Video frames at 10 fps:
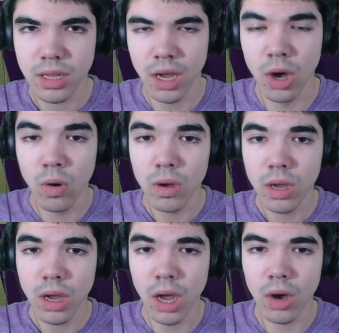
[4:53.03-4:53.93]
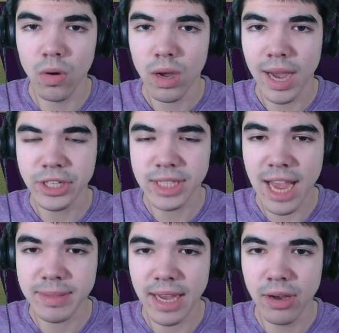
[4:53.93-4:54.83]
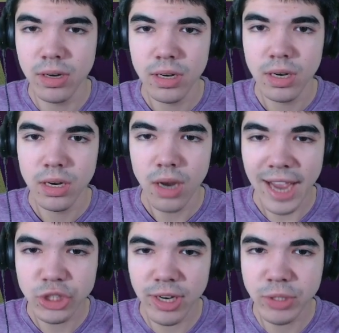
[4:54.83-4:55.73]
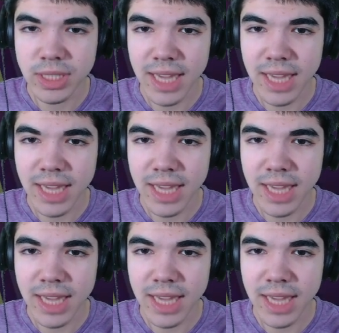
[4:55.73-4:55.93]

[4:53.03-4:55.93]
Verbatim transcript: oh Oh, I just tabbed out? I straight up just